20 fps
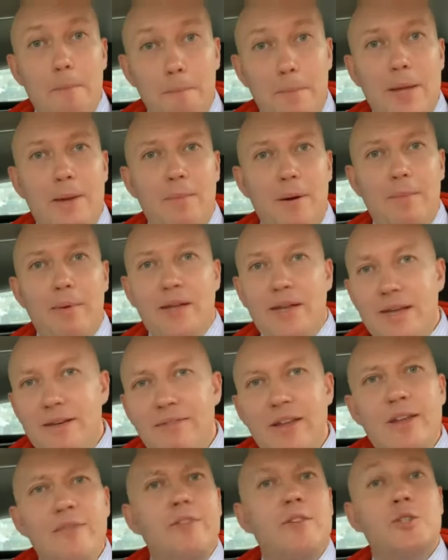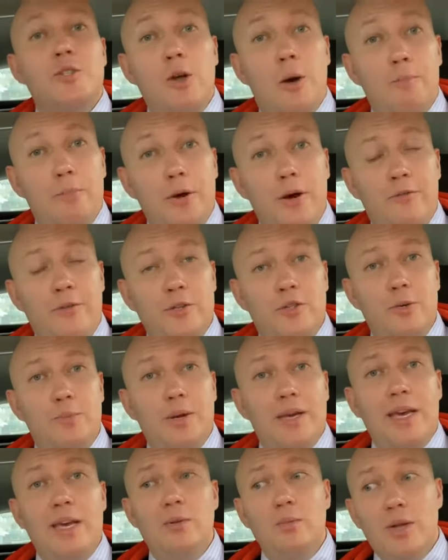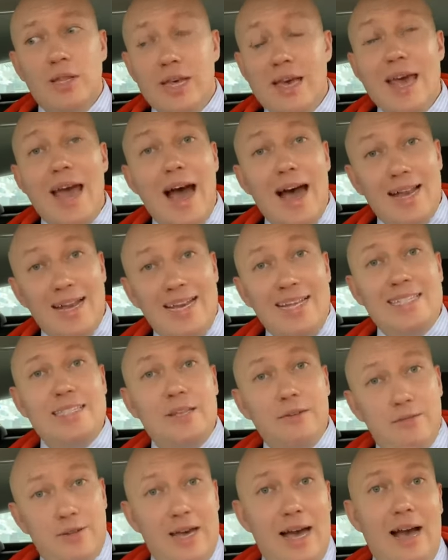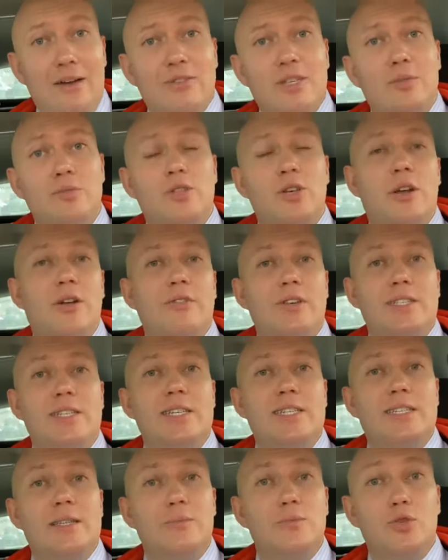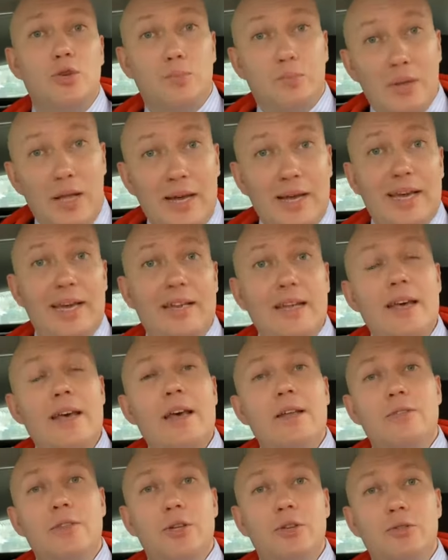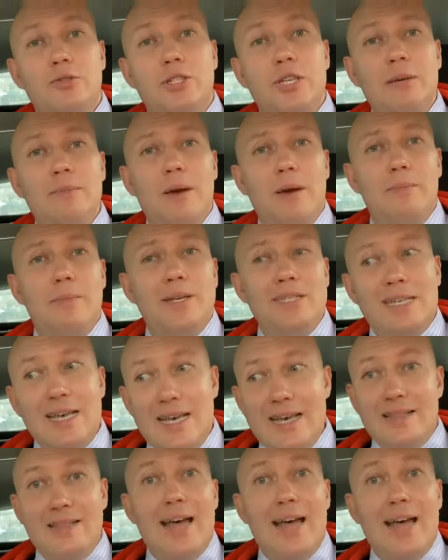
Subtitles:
Bit by bit. Even if it's not perfect to begin with, at least if you have some sort of a system to plug in the new team members,